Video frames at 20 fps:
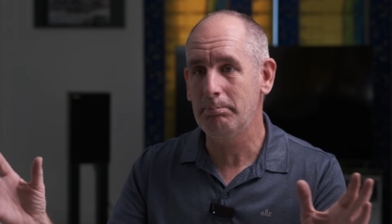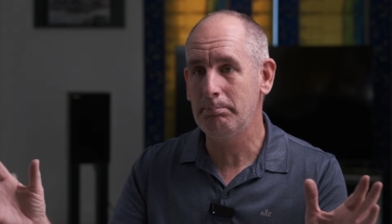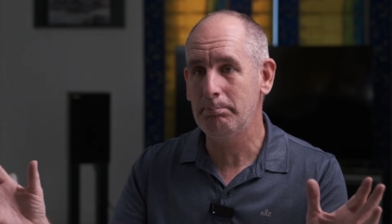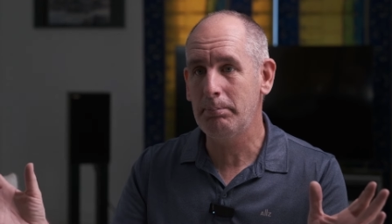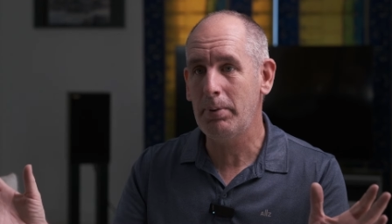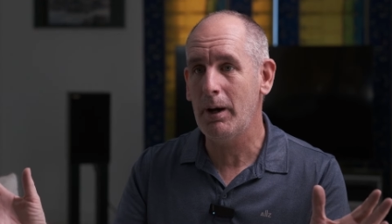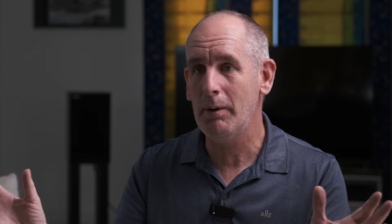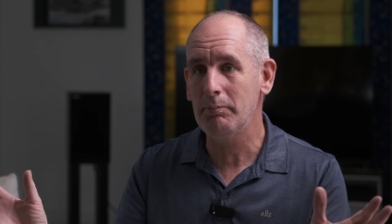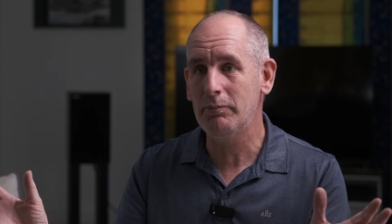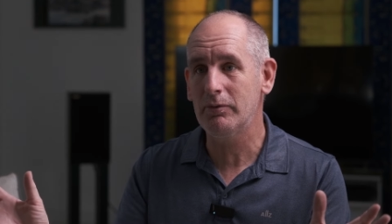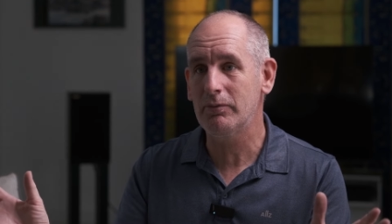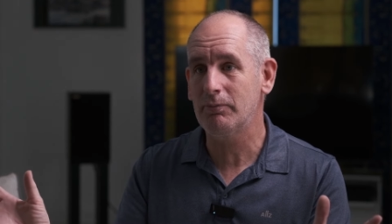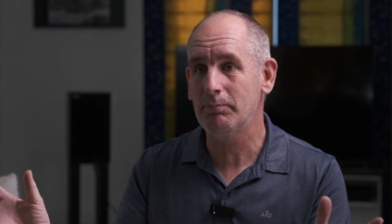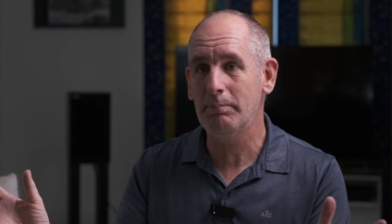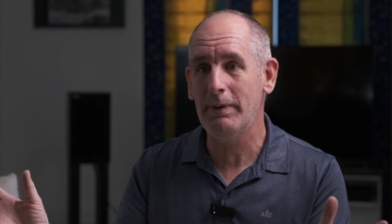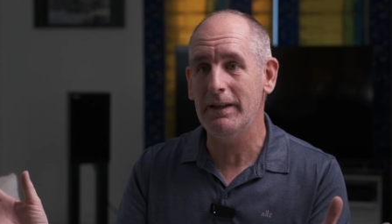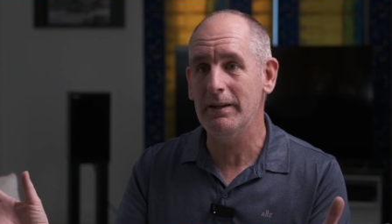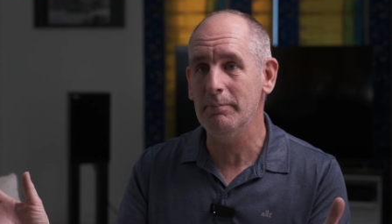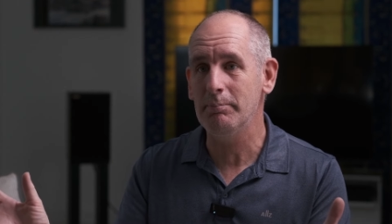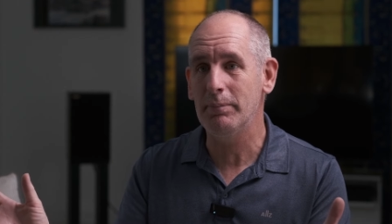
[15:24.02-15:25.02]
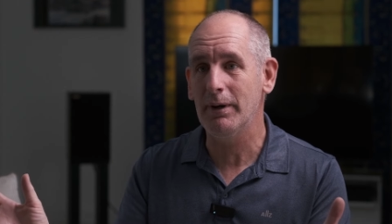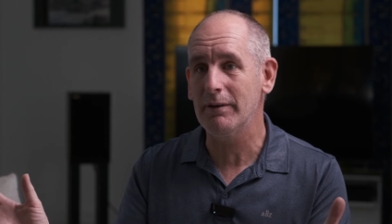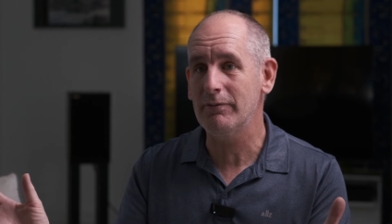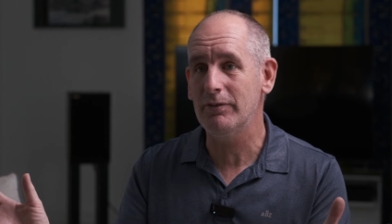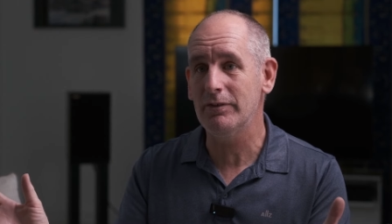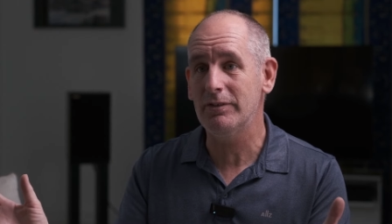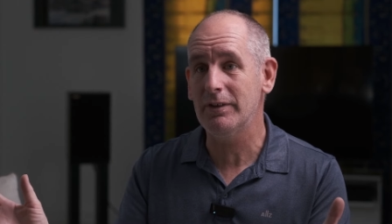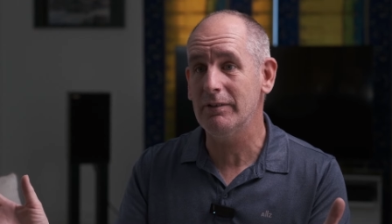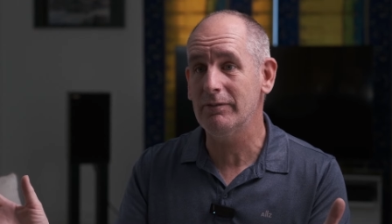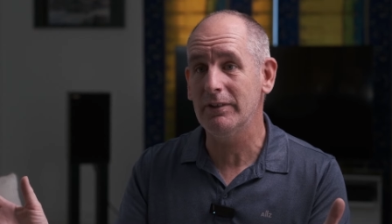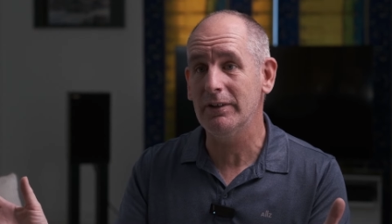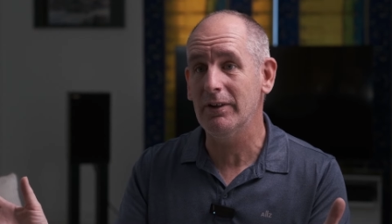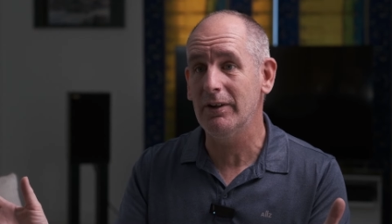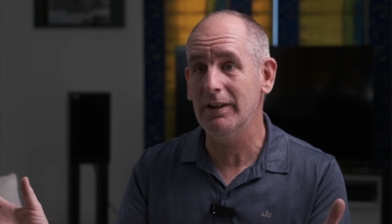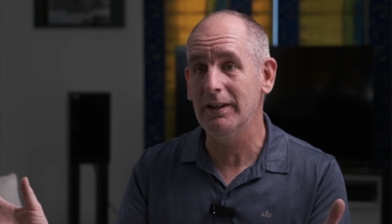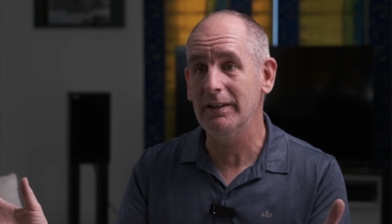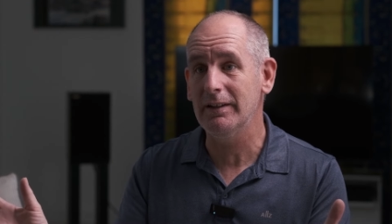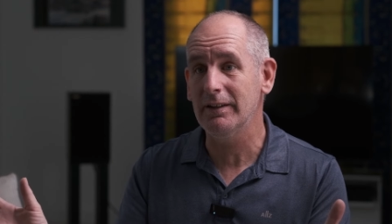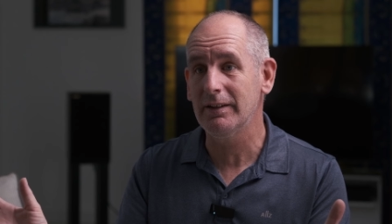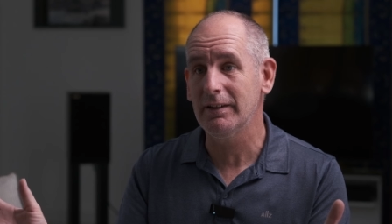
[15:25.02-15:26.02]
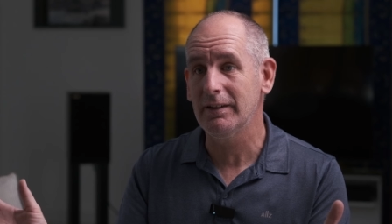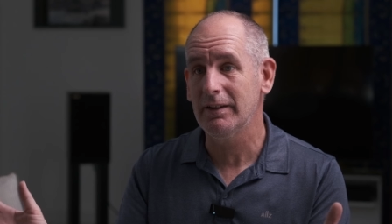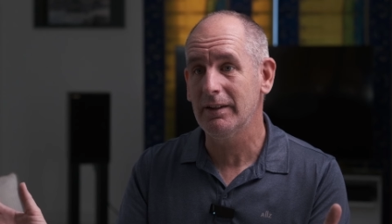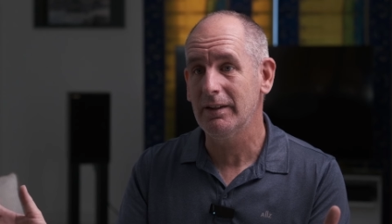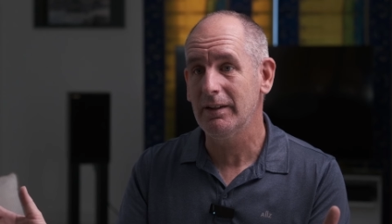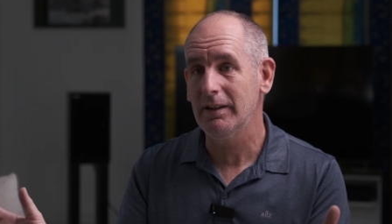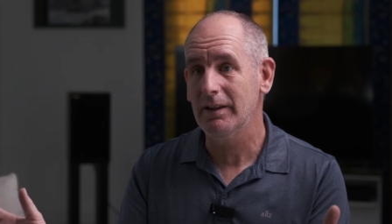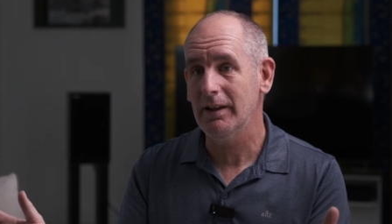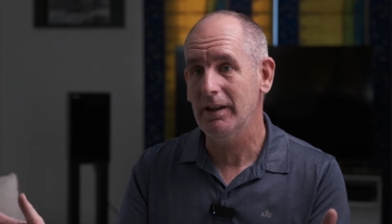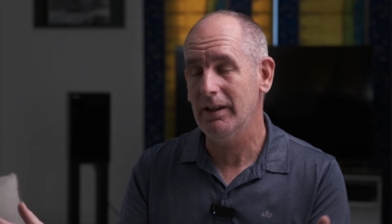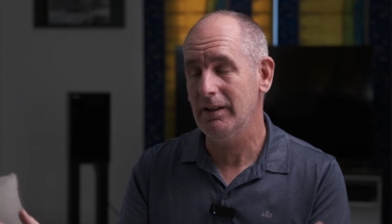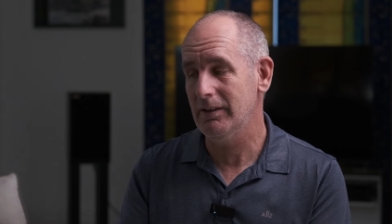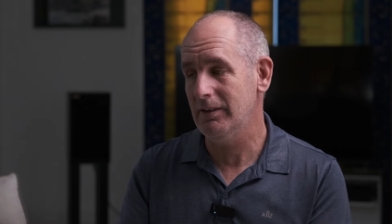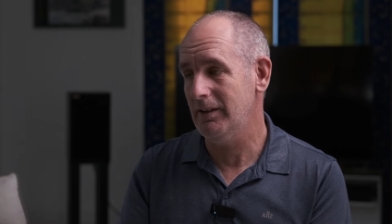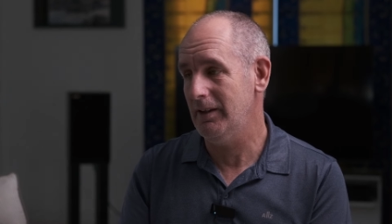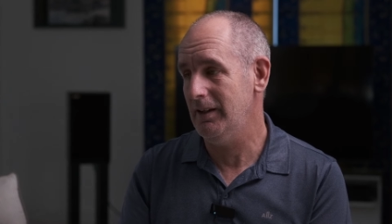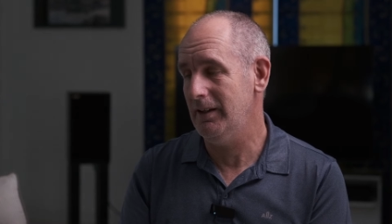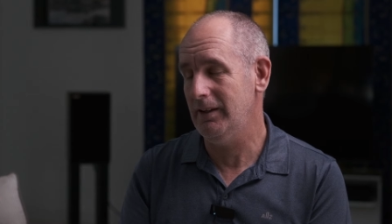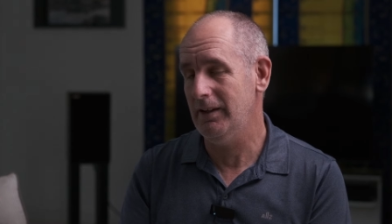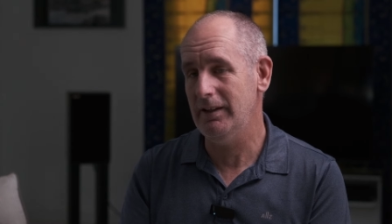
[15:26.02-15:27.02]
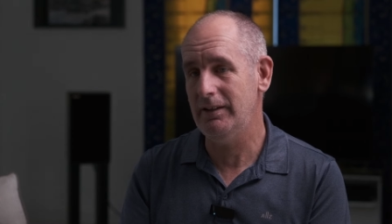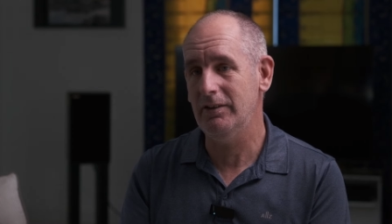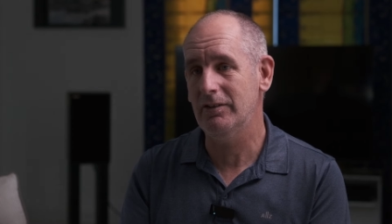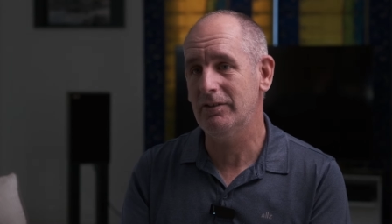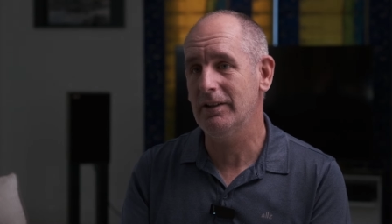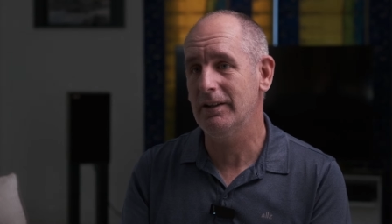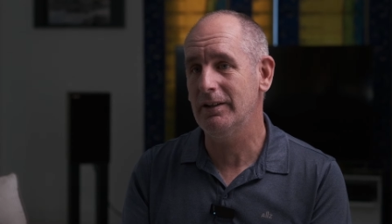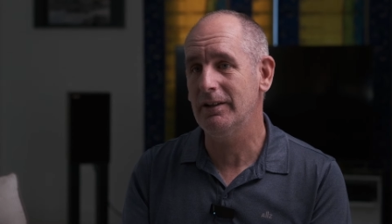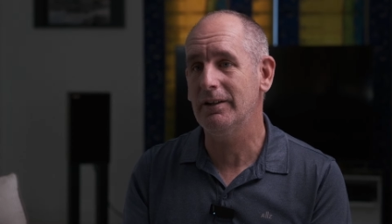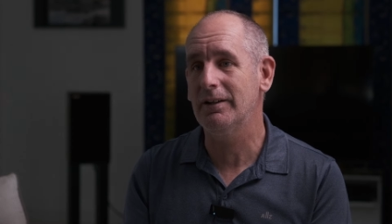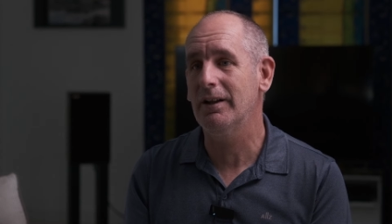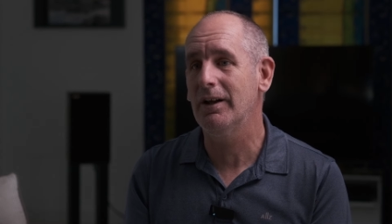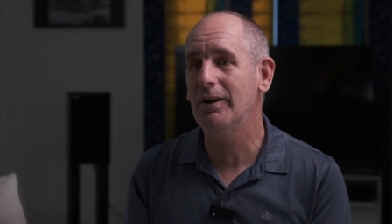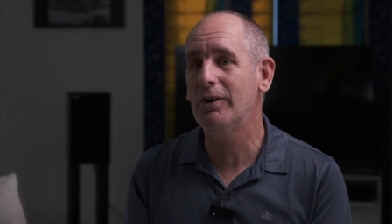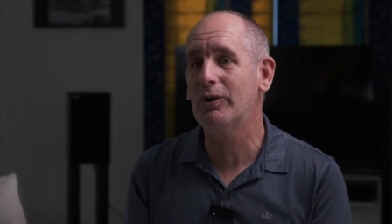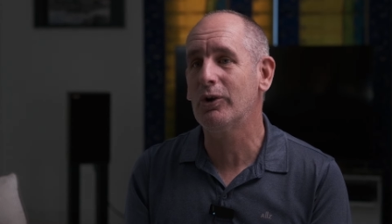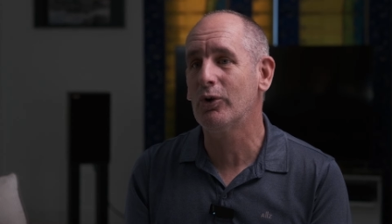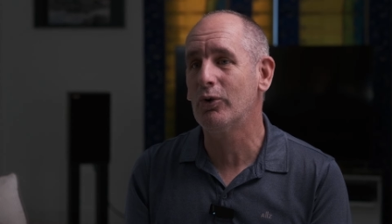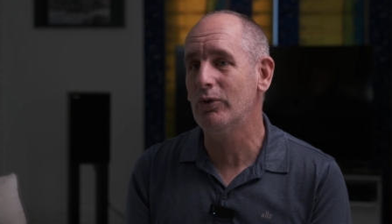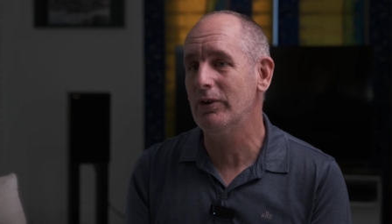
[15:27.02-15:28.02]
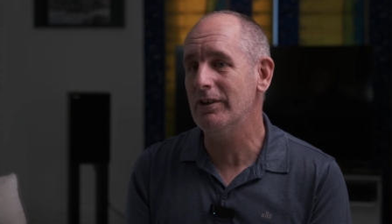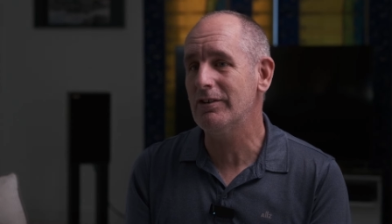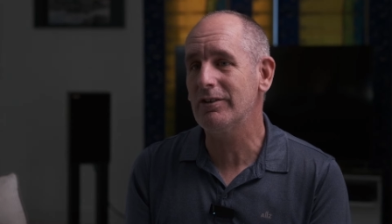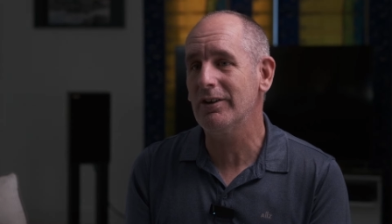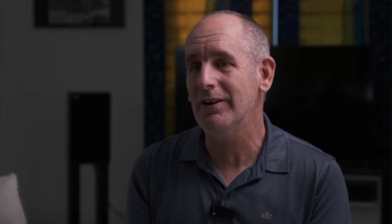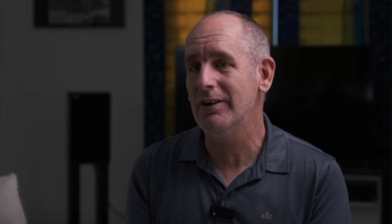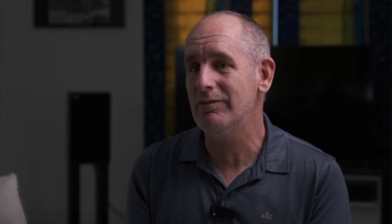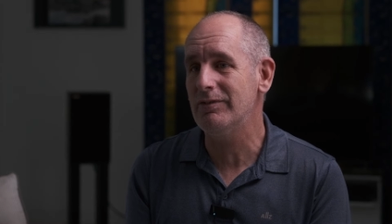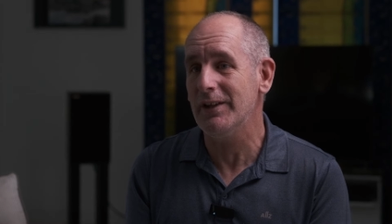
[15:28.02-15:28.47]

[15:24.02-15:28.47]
pubs, bed and breakfast every night. Yes and, and they just had a, a glorious life.